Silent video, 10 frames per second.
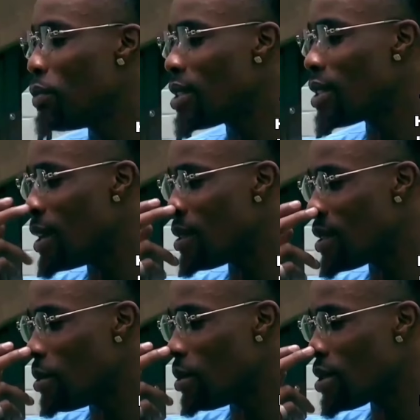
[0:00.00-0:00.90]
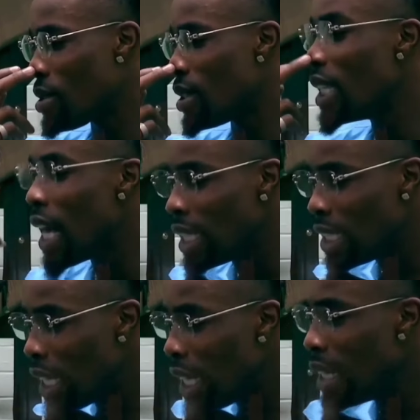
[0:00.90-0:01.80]
I post a new video, you'll be
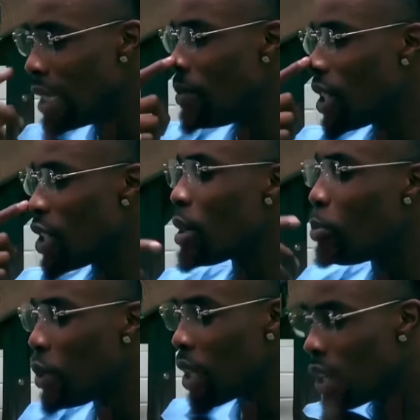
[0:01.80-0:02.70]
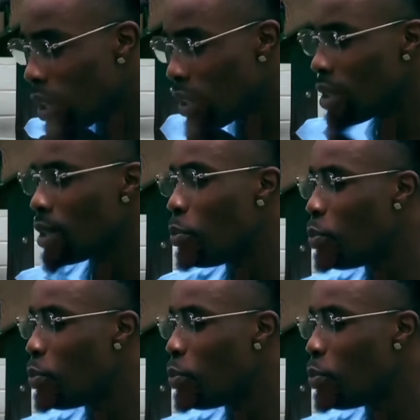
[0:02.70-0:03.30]
the first to get notified. Thank